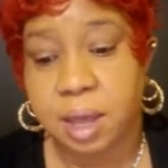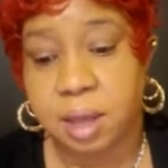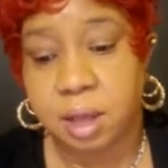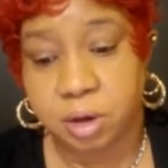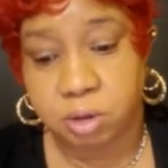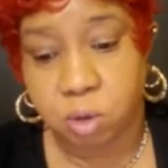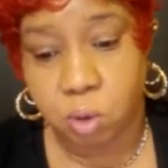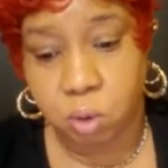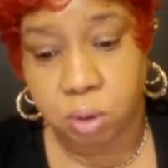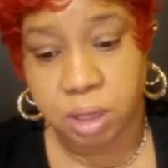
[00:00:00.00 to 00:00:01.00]
Years
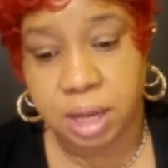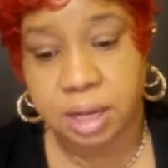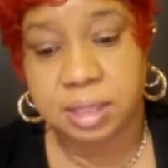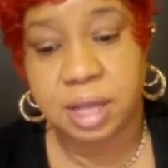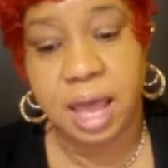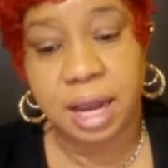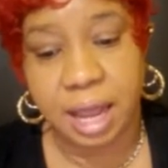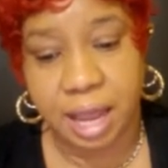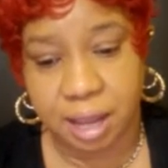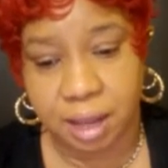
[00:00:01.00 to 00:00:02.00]
old in his
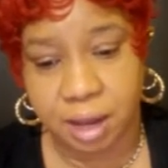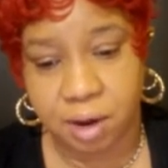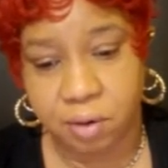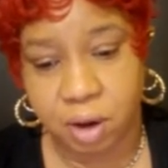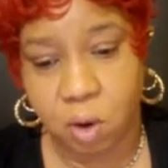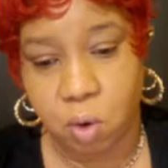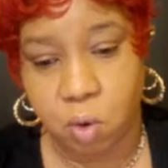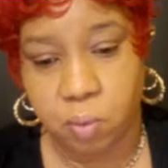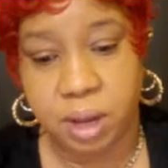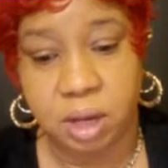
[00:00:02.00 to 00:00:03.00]
LA area
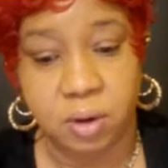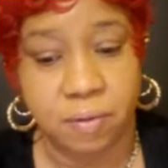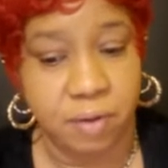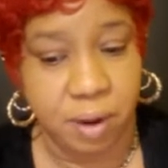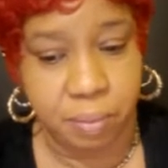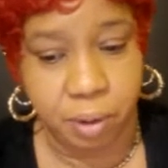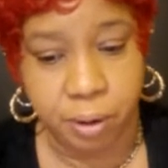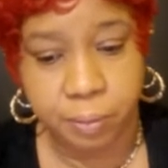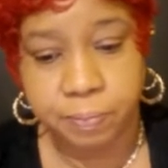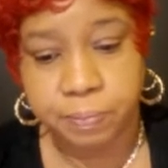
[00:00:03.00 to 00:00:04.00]
home in November.